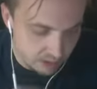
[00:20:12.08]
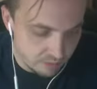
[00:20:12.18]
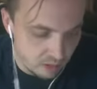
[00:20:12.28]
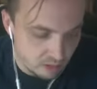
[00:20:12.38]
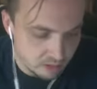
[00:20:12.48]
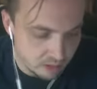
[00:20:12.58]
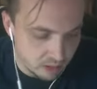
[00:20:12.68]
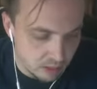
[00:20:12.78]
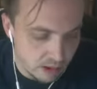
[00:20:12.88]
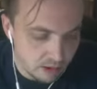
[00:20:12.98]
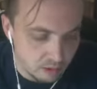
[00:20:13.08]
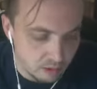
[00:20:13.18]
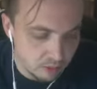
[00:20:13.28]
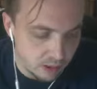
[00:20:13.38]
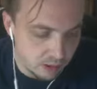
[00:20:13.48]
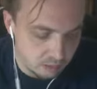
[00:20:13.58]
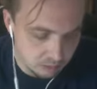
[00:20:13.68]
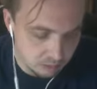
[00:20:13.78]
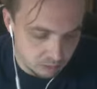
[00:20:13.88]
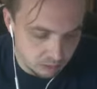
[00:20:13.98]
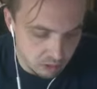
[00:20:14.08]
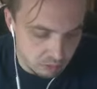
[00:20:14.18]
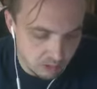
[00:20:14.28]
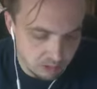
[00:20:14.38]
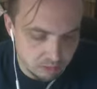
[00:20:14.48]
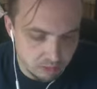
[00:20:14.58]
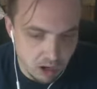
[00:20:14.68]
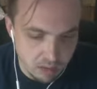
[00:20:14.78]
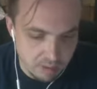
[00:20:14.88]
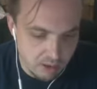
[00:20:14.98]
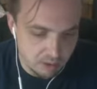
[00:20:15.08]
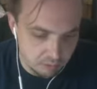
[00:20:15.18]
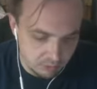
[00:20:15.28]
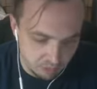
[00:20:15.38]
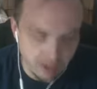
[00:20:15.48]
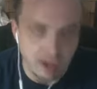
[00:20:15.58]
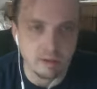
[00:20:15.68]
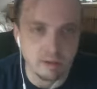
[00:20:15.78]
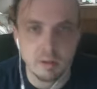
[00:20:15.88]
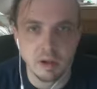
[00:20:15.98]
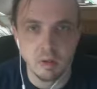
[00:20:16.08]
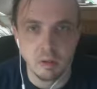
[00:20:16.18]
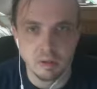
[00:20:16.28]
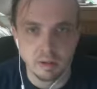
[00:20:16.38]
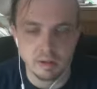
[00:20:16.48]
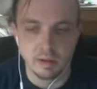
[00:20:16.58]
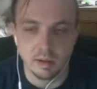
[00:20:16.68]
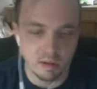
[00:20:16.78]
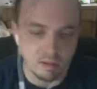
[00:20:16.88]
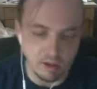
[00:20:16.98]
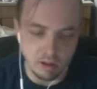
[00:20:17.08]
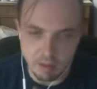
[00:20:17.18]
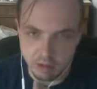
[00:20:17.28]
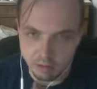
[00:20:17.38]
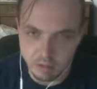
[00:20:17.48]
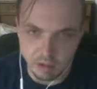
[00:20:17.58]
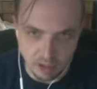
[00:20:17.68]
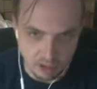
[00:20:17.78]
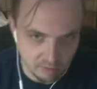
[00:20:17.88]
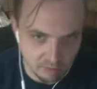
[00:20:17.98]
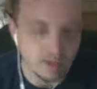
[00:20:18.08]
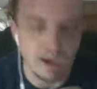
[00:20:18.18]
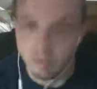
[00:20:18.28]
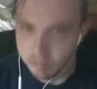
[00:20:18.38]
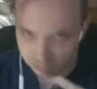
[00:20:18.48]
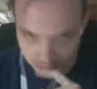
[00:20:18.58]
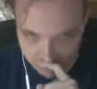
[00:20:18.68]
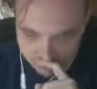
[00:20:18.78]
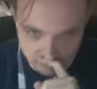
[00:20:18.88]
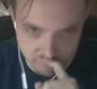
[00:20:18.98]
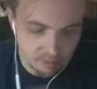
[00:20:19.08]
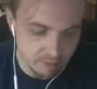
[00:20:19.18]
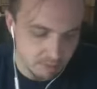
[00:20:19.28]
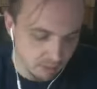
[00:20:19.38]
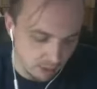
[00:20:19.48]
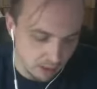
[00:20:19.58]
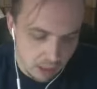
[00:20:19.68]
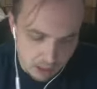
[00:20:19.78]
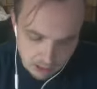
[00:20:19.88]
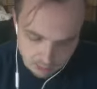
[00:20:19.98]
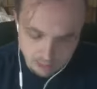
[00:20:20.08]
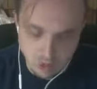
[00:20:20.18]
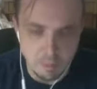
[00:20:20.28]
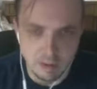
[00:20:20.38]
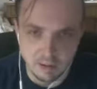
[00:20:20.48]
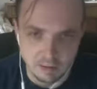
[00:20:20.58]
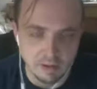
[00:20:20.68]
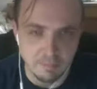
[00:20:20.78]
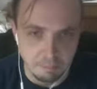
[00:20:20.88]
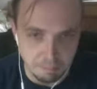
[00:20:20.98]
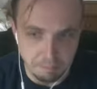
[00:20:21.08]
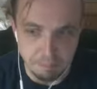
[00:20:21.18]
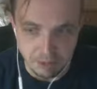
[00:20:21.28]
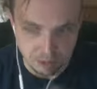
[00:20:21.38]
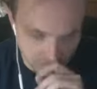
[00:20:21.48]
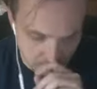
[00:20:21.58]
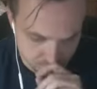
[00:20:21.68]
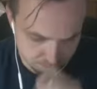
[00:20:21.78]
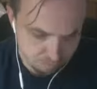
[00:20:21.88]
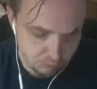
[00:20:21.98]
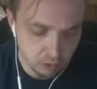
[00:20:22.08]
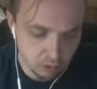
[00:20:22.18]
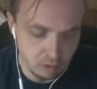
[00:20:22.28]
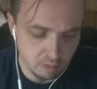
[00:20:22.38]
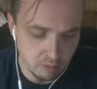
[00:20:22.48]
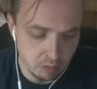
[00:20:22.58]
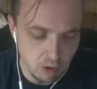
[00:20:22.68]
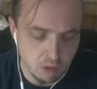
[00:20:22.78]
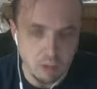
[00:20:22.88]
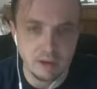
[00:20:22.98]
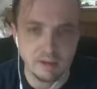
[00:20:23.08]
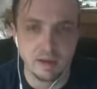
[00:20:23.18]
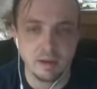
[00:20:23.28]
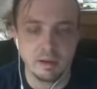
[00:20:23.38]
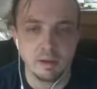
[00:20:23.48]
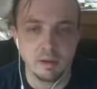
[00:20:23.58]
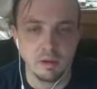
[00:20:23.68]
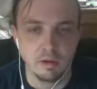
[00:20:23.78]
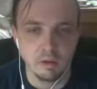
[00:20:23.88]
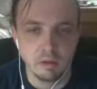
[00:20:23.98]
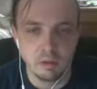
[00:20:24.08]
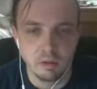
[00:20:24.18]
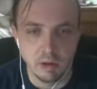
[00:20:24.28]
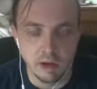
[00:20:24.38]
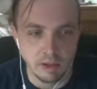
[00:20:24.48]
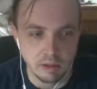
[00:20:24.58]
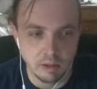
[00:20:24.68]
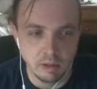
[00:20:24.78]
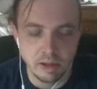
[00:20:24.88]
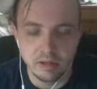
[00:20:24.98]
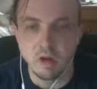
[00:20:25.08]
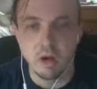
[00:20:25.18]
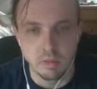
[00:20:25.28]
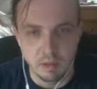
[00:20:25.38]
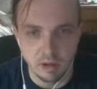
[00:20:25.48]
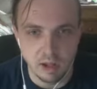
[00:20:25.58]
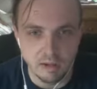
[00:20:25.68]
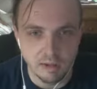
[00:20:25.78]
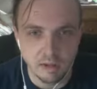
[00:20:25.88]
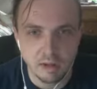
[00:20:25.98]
falls into the line of, like, we talk about, and we've already had so many courses in OGL about communication, how communication is such a big thing. I think openness is a big, goes a long ways into creating, like, strong communication.